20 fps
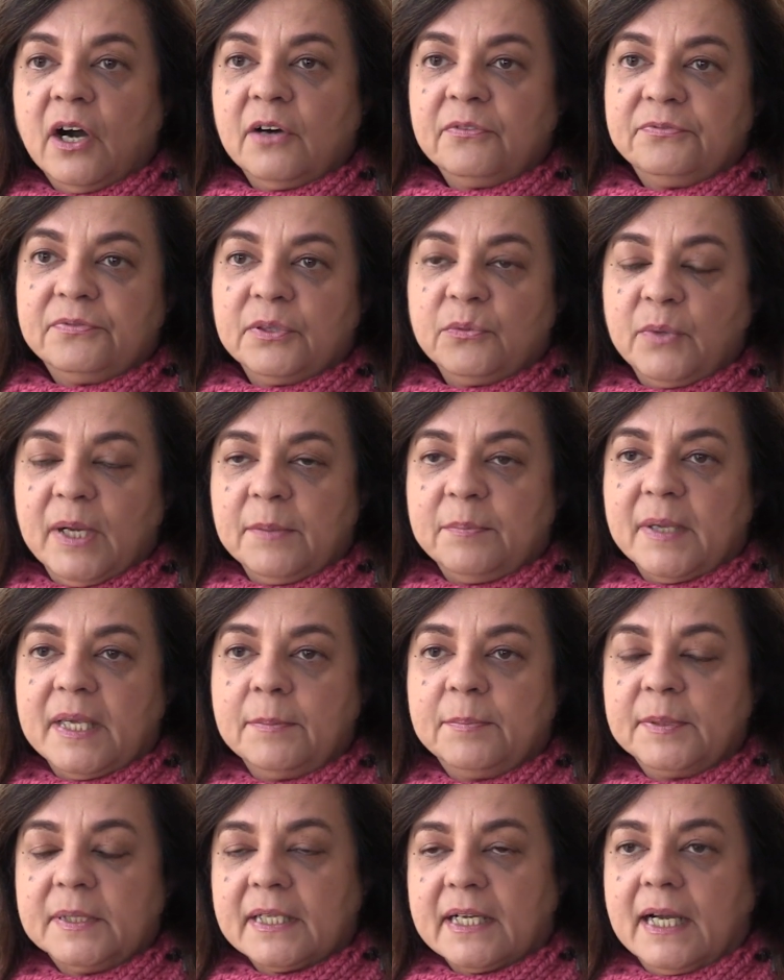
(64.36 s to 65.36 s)
often, when
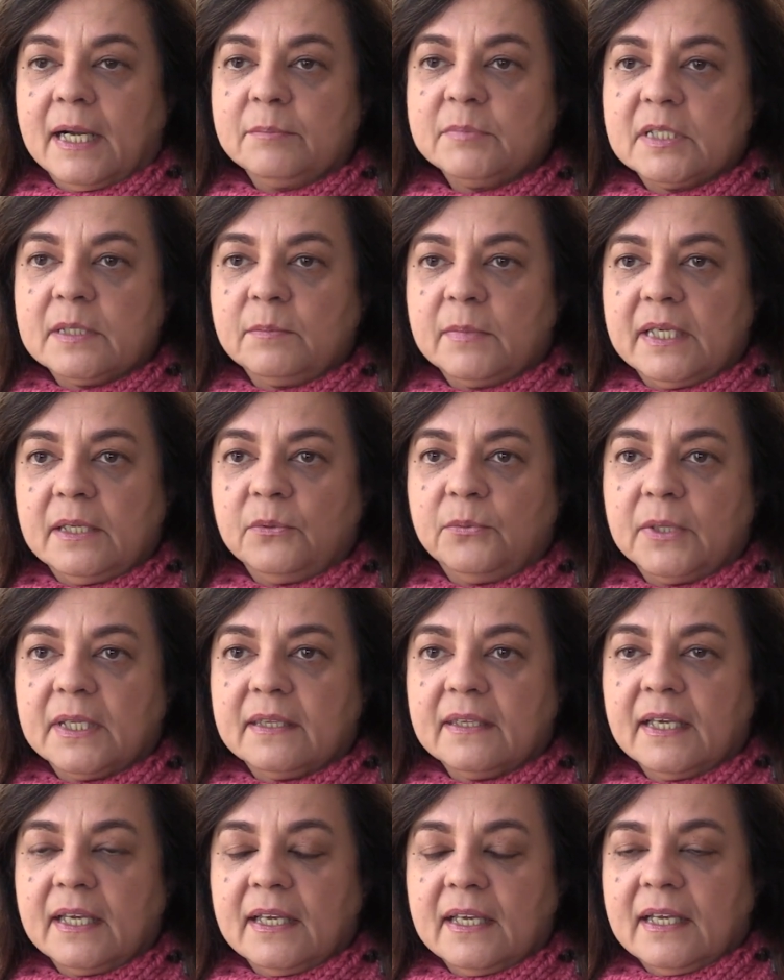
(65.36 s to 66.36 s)
people come to me with